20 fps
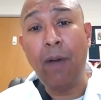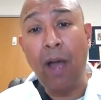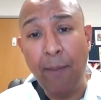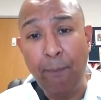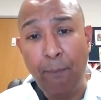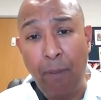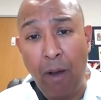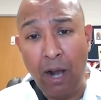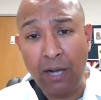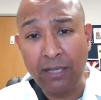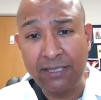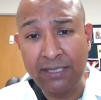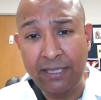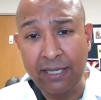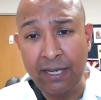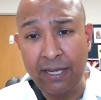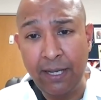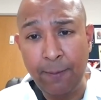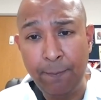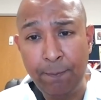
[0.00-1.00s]

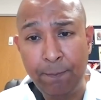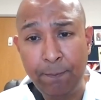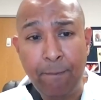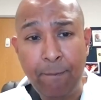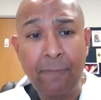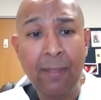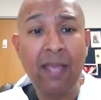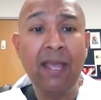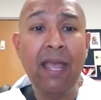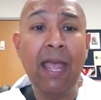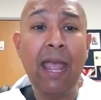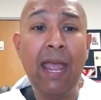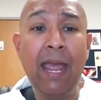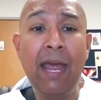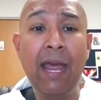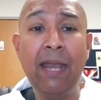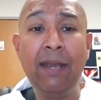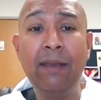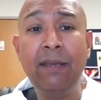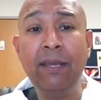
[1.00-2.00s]
hypoxia,
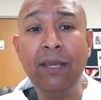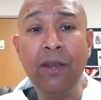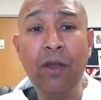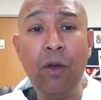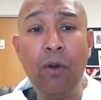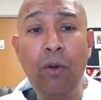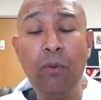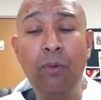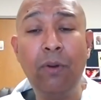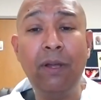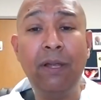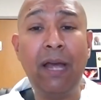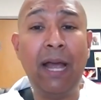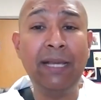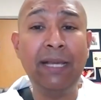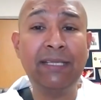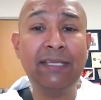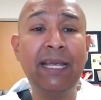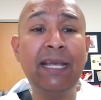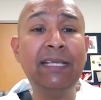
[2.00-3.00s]
and,
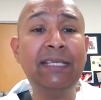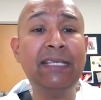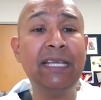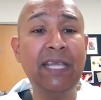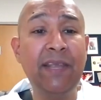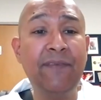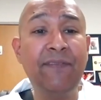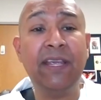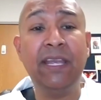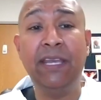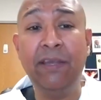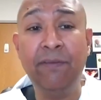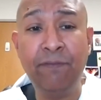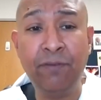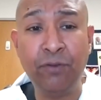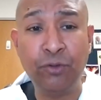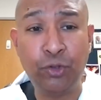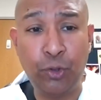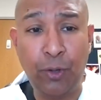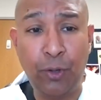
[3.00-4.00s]
I say significant
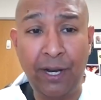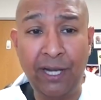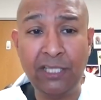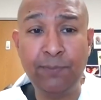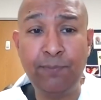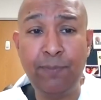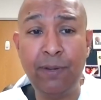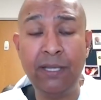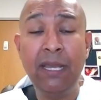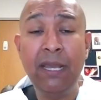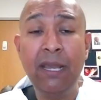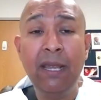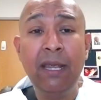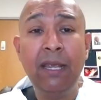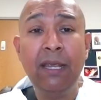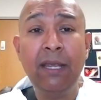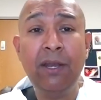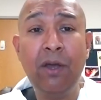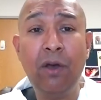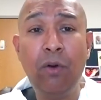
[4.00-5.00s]
infiltrates, but,
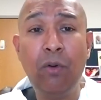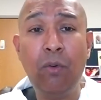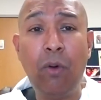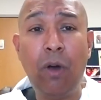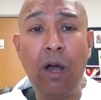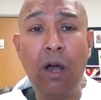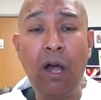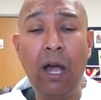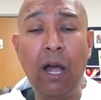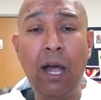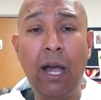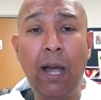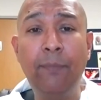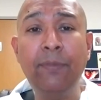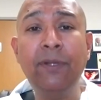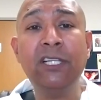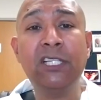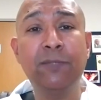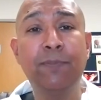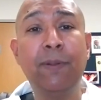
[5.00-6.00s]
I'm
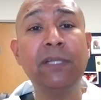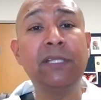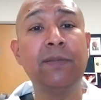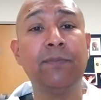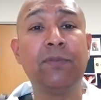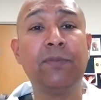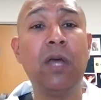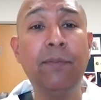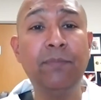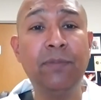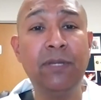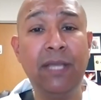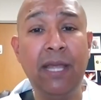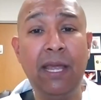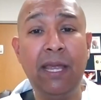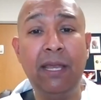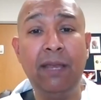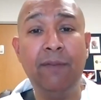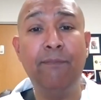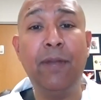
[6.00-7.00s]
going to spend some time
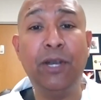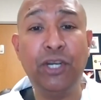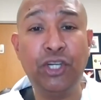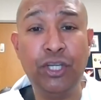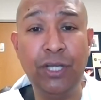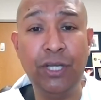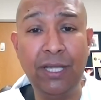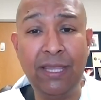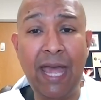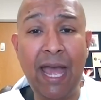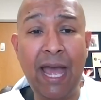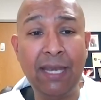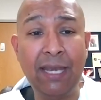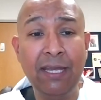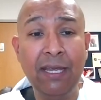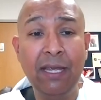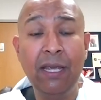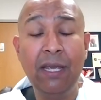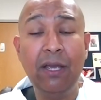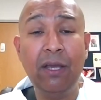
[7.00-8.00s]
today mentioning
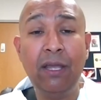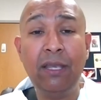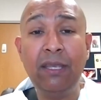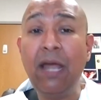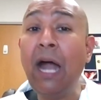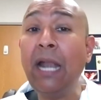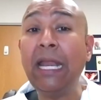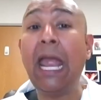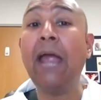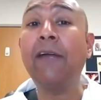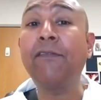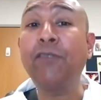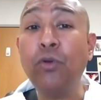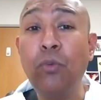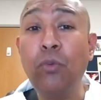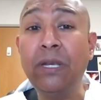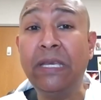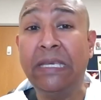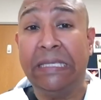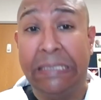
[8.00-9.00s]
that not
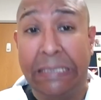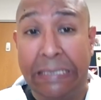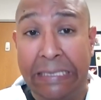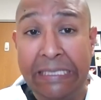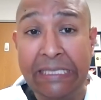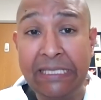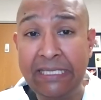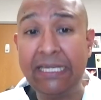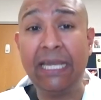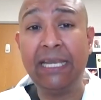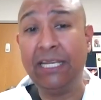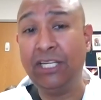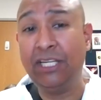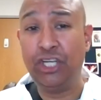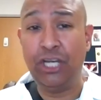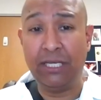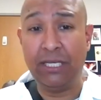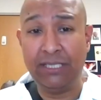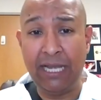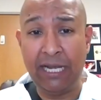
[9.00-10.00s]
everyone needs to get a
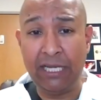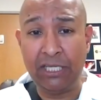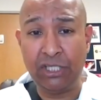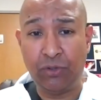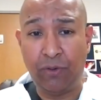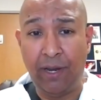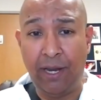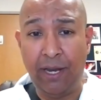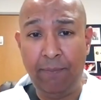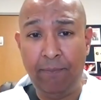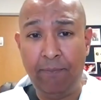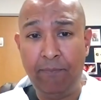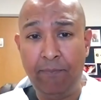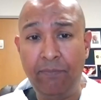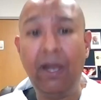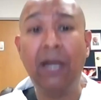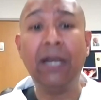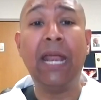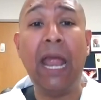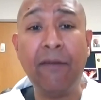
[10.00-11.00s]
chest x-ray.
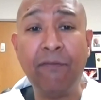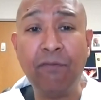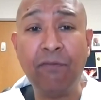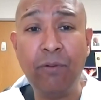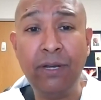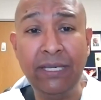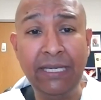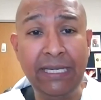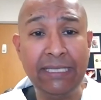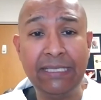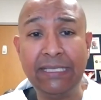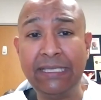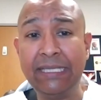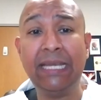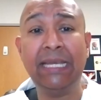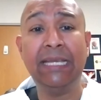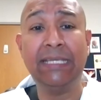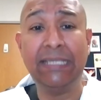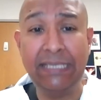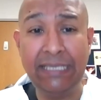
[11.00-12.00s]
Not everyone needs to
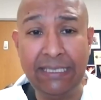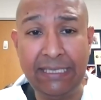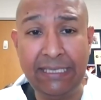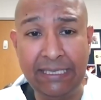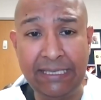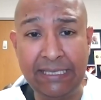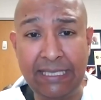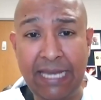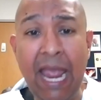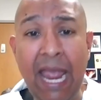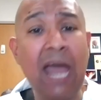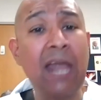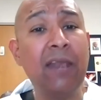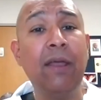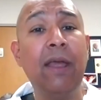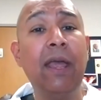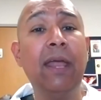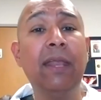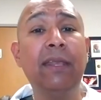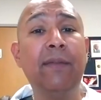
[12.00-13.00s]
get a CT
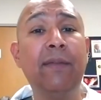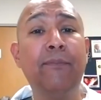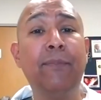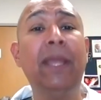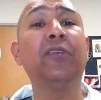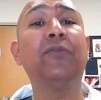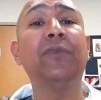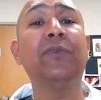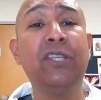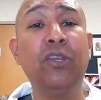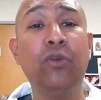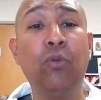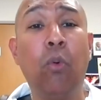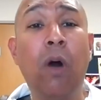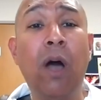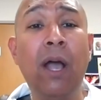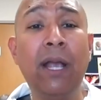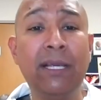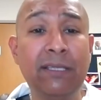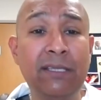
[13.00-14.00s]
scan. And the main reason
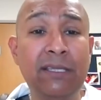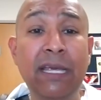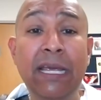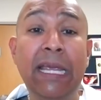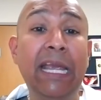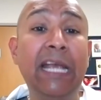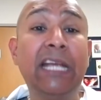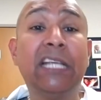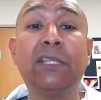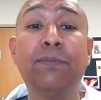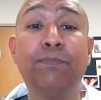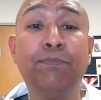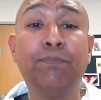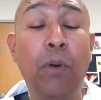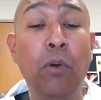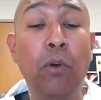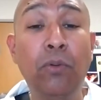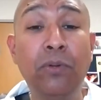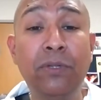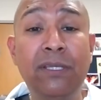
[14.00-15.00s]
why is
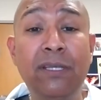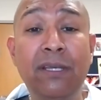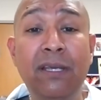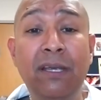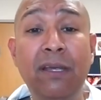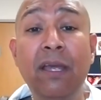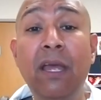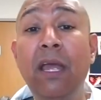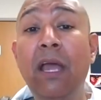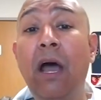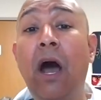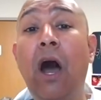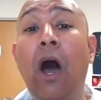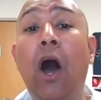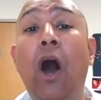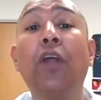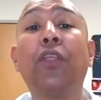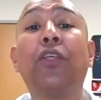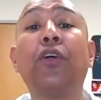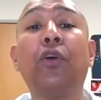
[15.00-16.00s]
exposing
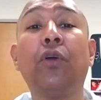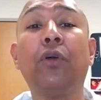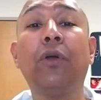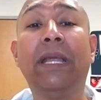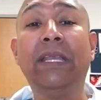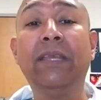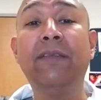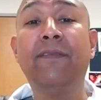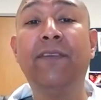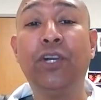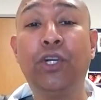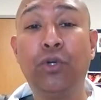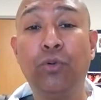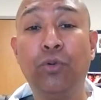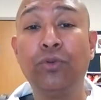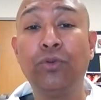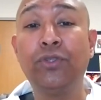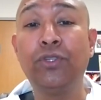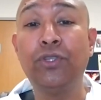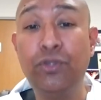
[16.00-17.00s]
other
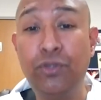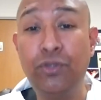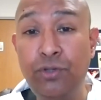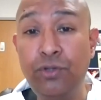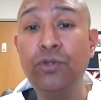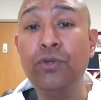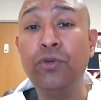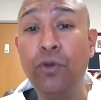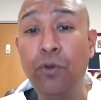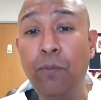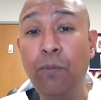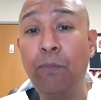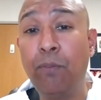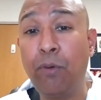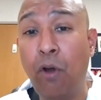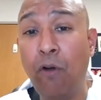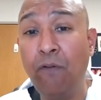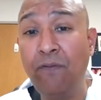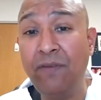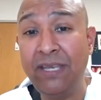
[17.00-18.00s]
individuals to
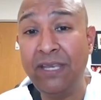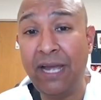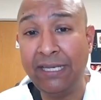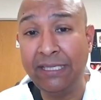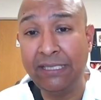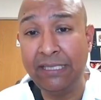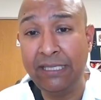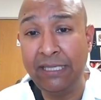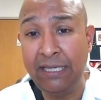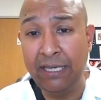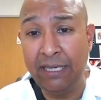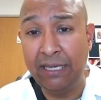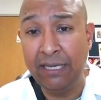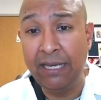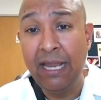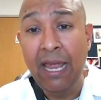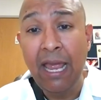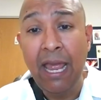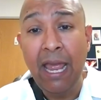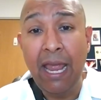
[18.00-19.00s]
COVID-19.
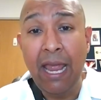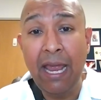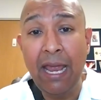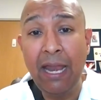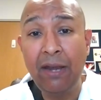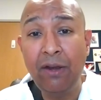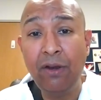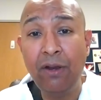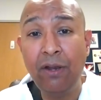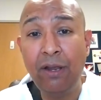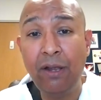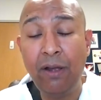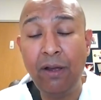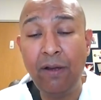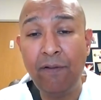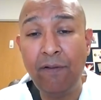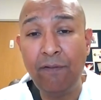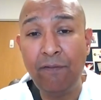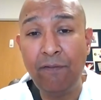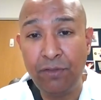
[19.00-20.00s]
And
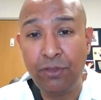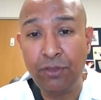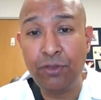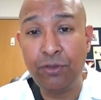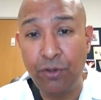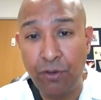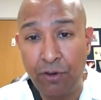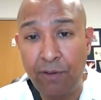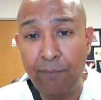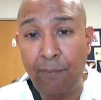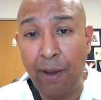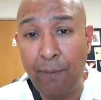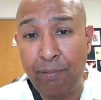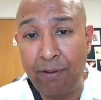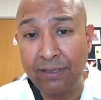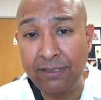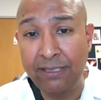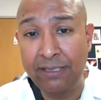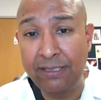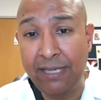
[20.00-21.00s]
during my
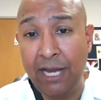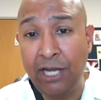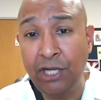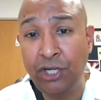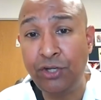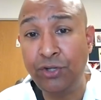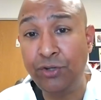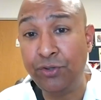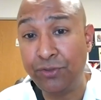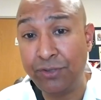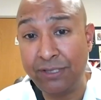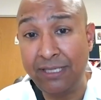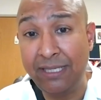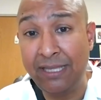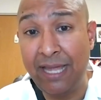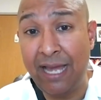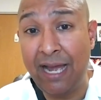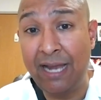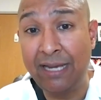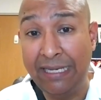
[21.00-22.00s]
presentation, you'll see
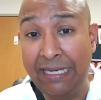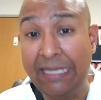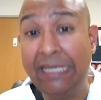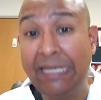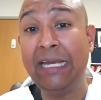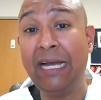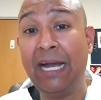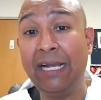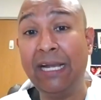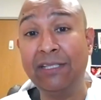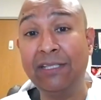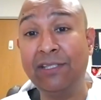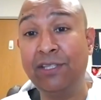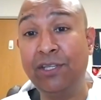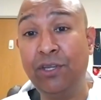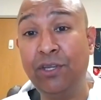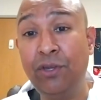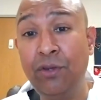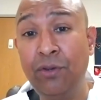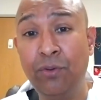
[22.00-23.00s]
that in the
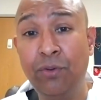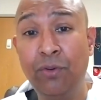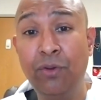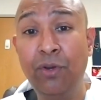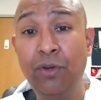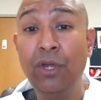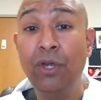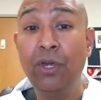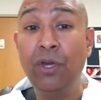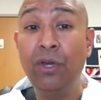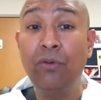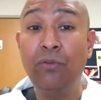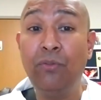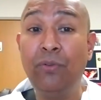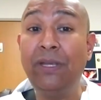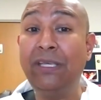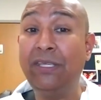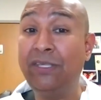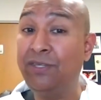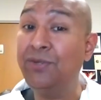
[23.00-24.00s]
ICU,
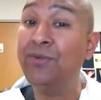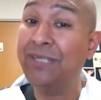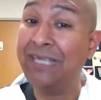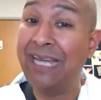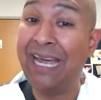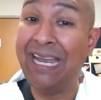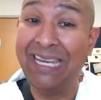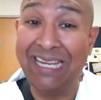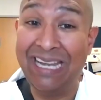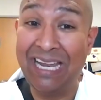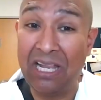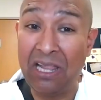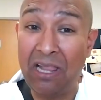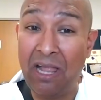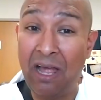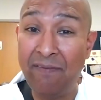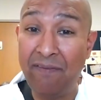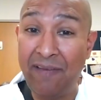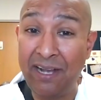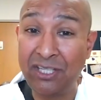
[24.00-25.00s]
we do tend to get a
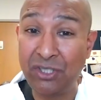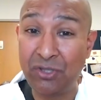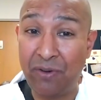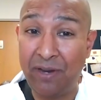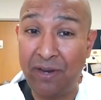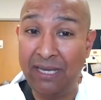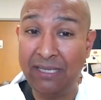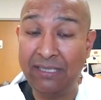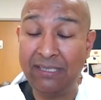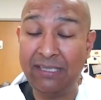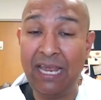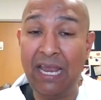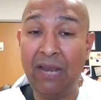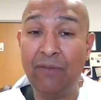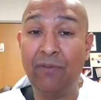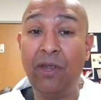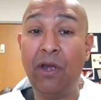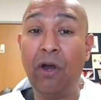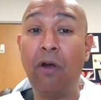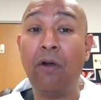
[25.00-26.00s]
lot of x-rays
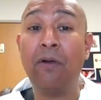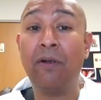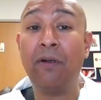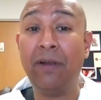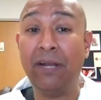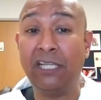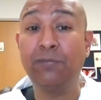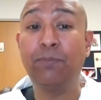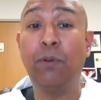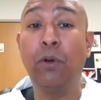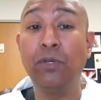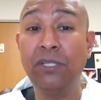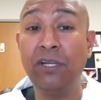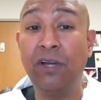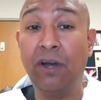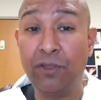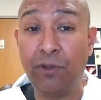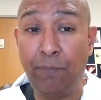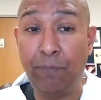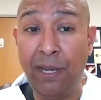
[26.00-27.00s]
and we are
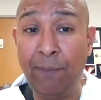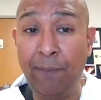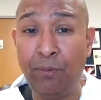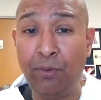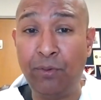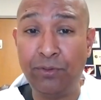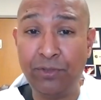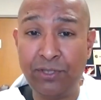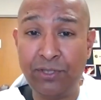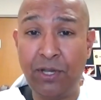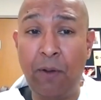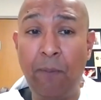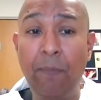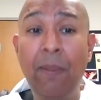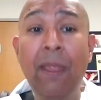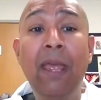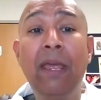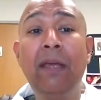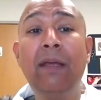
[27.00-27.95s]
exposing other people. So